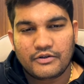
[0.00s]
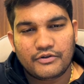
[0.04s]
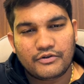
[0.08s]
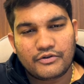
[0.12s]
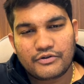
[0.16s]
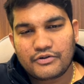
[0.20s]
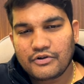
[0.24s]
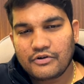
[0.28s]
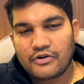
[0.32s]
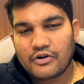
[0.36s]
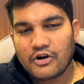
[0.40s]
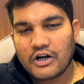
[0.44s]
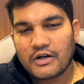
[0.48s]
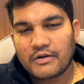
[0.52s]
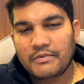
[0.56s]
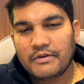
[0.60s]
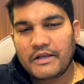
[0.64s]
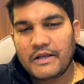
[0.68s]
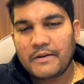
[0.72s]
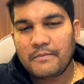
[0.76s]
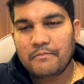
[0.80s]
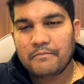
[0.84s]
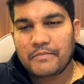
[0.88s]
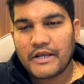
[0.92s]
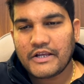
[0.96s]
You should not
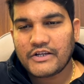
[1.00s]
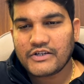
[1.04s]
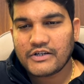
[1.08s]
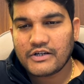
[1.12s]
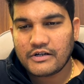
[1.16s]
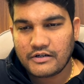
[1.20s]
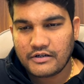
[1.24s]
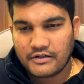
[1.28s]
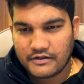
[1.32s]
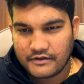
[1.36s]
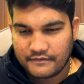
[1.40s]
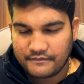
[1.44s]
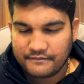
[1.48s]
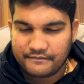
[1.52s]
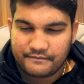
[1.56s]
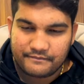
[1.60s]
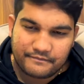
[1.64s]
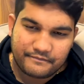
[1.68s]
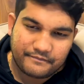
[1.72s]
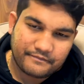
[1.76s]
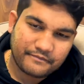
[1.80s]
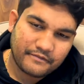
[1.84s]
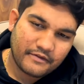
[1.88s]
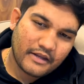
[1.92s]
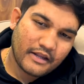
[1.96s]
be impatient.
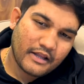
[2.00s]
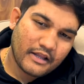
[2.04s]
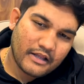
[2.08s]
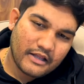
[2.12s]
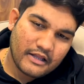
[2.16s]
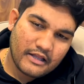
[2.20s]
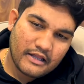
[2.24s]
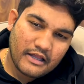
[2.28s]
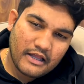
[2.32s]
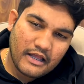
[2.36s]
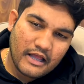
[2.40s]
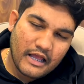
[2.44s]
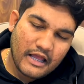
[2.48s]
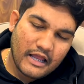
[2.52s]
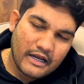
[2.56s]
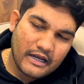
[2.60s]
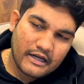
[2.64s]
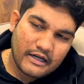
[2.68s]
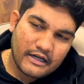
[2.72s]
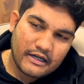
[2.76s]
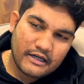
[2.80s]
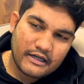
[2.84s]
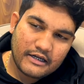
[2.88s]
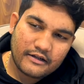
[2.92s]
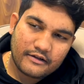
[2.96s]

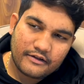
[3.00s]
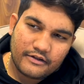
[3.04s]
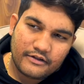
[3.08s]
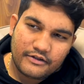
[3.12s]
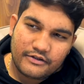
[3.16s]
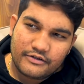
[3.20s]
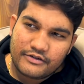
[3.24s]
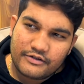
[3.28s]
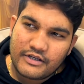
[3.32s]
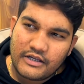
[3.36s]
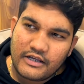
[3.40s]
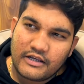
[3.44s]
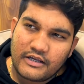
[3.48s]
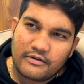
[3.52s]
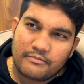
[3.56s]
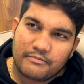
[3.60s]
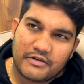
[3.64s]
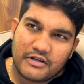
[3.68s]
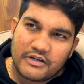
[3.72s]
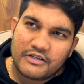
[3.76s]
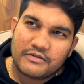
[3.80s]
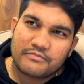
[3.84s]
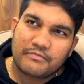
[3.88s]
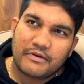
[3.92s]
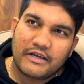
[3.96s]
And you see,
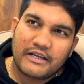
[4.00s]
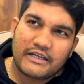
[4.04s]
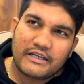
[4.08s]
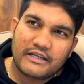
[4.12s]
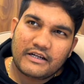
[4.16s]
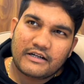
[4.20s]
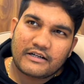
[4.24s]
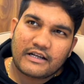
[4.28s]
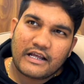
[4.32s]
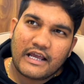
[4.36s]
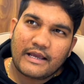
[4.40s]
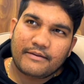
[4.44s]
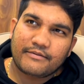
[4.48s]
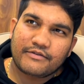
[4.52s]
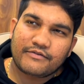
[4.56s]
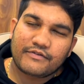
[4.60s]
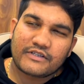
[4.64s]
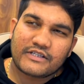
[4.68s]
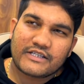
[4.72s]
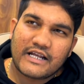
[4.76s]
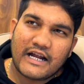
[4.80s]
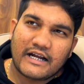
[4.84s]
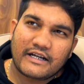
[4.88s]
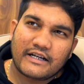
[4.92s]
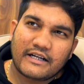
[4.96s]
because many a times with
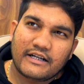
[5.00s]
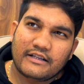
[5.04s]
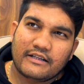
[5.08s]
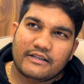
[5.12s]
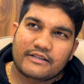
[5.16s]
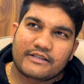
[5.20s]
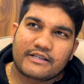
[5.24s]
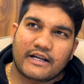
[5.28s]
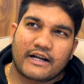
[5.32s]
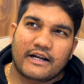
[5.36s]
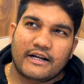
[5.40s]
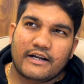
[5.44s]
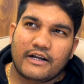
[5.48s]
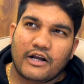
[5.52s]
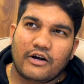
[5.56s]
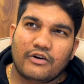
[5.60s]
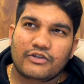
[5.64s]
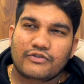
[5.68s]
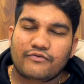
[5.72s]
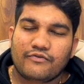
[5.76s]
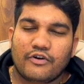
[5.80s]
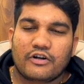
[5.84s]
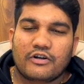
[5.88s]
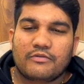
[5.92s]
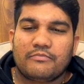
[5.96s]
Saturn in the second
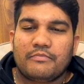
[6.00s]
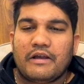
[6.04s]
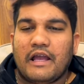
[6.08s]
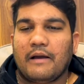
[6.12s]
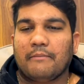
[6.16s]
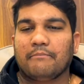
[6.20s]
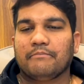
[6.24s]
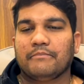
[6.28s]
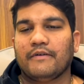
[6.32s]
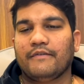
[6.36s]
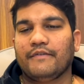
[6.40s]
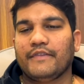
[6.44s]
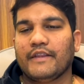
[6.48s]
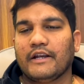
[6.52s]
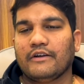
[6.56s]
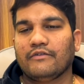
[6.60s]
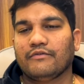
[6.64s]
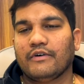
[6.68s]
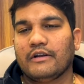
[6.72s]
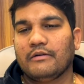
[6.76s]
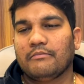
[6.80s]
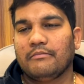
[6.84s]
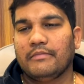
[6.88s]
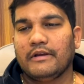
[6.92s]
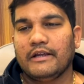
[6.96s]
house, what may happen that
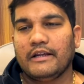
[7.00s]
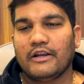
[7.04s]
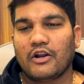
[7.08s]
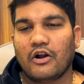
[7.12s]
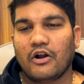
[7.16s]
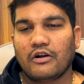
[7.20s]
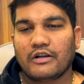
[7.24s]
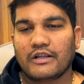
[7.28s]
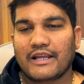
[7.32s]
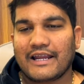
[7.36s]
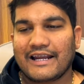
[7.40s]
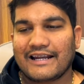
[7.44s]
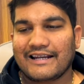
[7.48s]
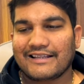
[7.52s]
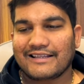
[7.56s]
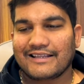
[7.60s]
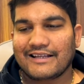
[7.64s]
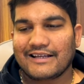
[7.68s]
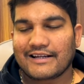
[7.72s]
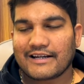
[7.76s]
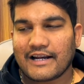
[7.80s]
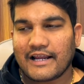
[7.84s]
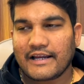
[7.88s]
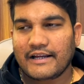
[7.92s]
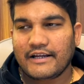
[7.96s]
one may not get
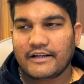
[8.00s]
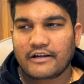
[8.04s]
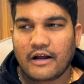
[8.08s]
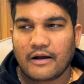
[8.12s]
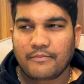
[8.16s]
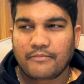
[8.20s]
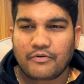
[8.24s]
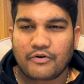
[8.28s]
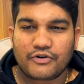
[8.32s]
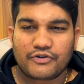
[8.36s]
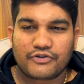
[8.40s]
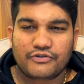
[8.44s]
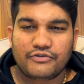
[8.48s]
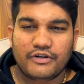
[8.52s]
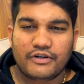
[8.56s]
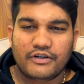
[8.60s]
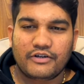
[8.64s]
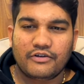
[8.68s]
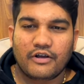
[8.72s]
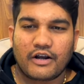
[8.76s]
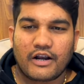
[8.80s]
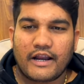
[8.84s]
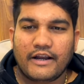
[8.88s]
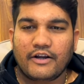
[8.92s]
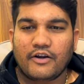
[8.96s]
the right
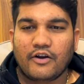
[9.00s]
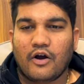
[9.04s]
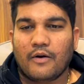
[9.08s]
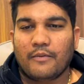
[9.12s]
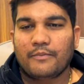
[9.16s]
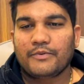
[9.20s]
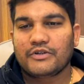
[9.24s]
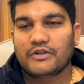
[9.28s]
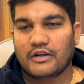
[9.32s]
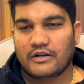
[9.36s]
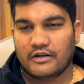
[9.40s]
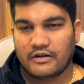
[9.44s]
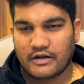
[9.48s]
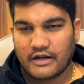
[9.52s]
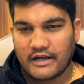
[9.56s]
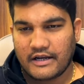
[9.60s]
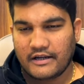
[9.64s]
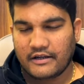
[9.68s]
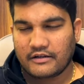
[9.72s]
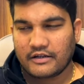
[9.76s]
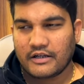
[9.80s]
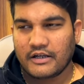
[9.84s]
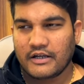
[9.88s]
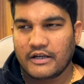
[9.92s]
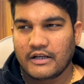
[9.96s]
opportunity or right option,
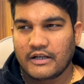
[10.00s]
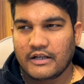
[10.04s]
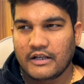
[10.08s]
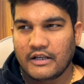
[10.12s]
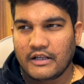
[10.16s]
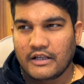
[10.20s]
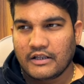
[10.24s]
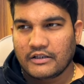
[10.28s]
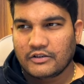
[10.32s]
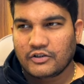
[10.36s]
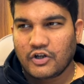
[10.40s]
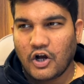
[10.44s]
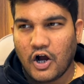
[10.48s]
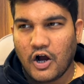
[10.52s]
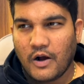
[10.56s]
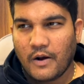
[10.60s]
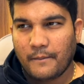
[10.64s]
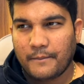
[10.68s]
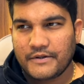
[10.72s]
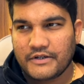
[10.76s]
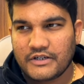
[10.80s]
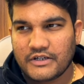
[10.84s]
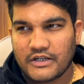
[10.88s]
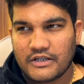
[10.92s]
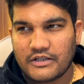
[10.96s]
right? The
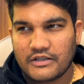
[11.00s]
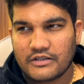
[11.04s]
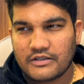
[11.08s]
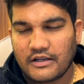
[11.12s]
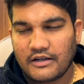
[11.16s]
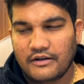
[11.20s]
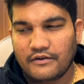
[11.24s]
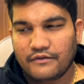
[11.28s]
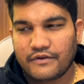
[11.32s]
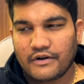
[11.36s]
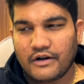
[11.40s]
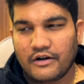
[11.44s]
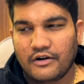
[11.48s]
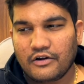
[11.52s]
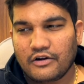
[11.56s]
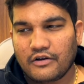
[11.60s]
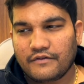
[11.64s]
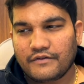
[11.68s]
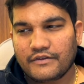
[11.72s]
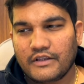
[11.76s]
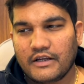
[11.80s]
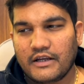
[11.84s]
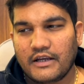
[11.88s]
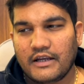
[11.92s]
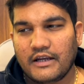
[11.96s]
options in front
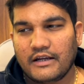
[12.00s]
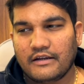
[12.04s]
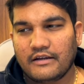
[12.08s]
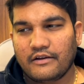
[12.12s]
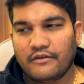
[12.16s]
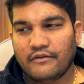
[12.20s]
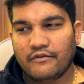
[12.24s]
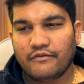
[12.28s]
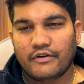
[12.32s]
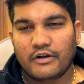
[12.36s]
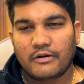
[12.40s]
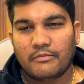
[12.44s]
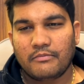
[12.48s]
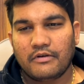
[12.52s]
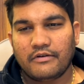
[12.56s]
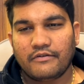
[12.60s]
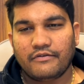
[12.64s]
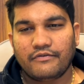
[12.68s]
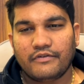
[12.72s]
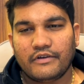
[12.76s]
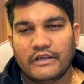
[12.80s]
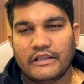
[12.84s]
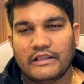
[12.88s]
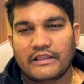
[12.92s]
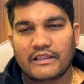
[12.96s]
of the native, one may
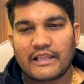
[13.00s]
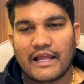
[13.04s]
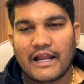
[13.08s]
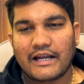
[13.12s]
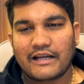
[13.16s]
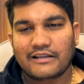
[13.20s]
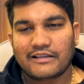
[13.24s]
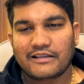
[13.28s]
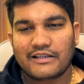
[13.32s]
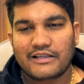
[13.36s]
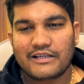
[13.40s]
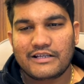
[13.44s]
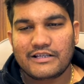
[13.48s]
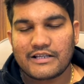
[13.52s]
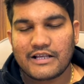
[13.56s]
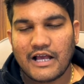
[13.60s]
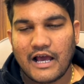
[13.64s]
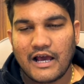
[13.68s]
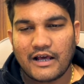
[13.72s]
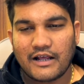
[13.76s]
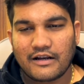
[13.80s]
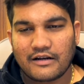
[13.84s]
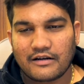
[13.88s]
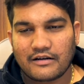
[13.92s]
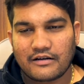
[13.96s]
feel that these
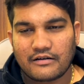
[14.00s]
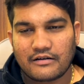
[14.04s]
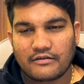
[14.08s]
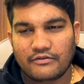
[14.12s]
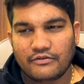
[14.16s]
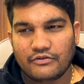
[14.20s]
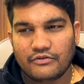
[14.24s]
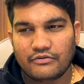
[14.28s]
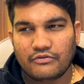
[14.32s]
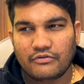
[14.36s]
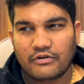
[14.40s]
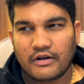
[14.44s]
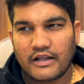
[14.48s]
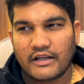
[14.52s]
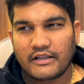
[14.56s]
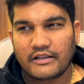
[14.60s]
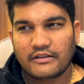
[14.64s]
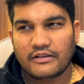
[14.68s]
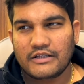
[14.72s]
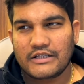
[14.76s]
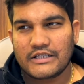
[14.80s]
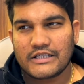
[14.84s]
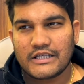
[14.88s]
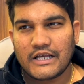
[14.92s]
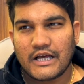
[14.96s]
are, you know, like
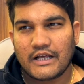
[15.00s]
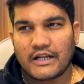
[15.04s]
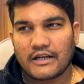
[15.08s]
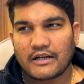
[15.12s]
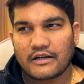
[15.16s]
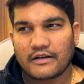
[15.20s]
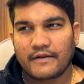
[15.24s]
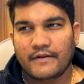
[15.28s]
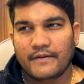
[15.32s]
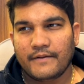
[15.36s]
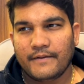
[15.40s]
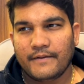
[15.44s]
these are,